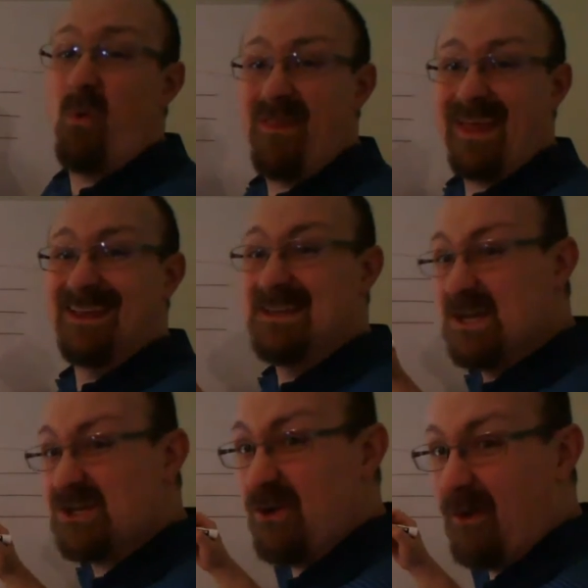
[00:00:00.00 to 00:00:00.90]
with a
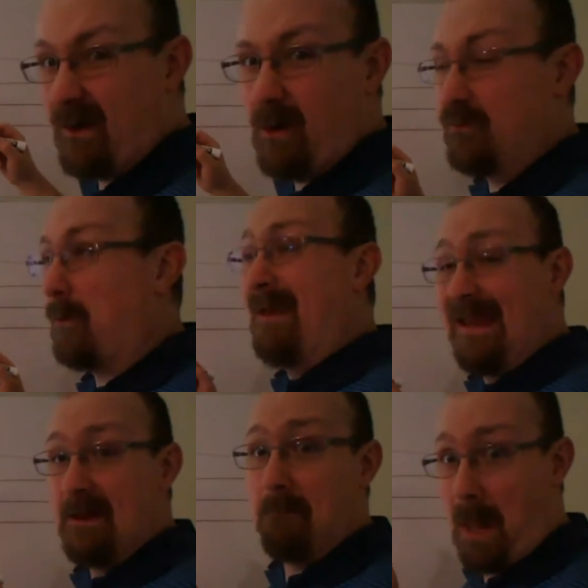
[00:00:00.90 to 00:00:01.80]
conditional arrow. So
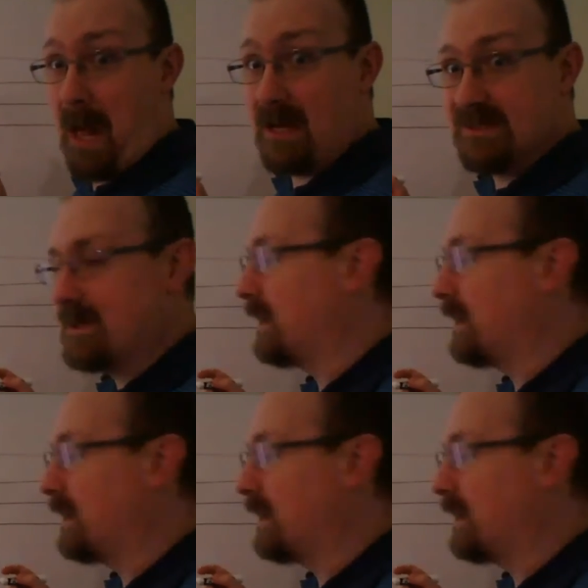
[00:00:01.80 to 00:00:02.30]
P implies